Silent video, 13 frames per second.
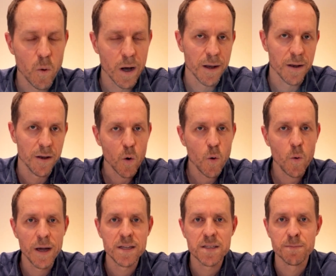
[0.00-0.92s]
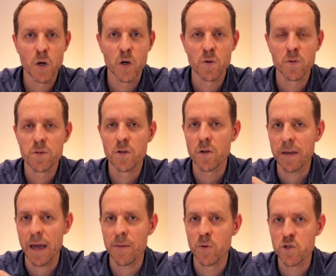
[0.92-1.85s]
1, always model your
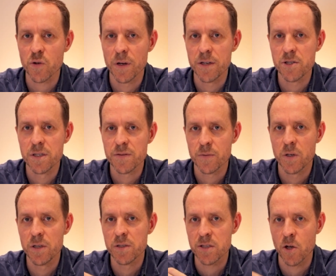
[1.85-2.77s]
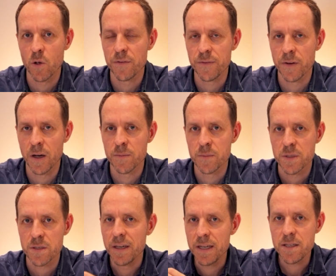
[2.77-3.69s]
cable trenches for your solar
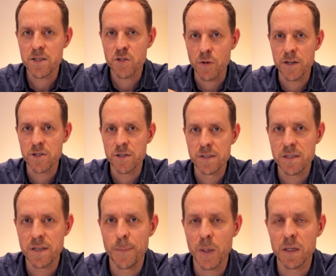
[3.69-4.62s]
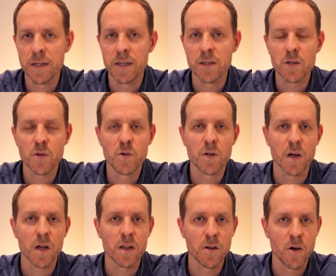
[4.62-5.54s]
farms. These trenches typically include
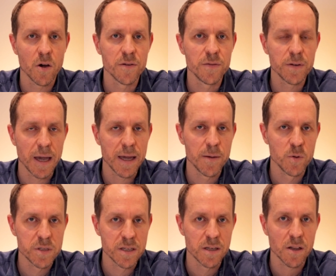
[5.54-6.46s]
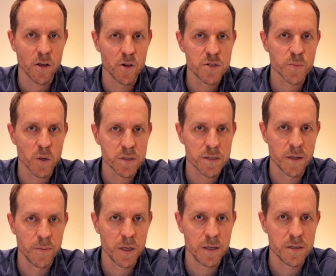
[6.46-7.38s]
a lot of cables in close
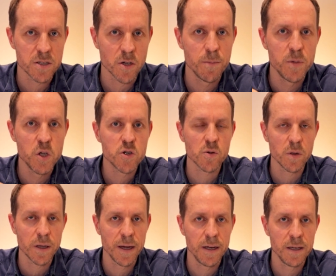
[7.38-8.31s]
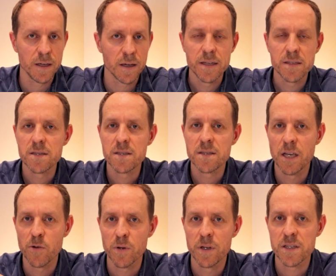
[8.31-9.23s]
proximity, so neutral heating is a
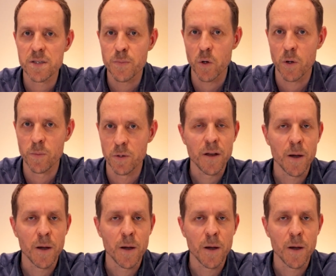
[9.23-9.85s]
serious problem.